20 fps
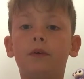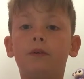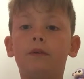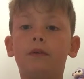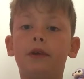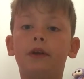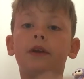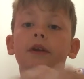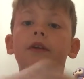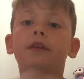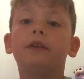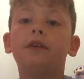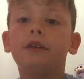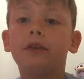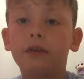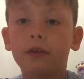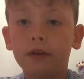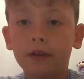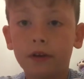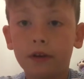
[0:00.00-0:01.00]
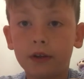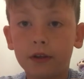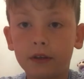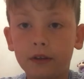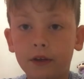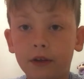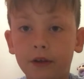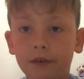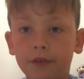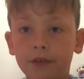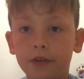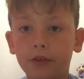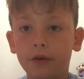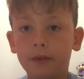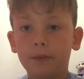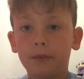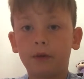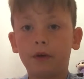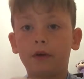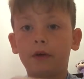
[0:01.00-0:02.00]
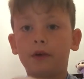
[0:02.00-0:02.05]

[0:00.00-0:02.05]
Well, you guys can have a timer.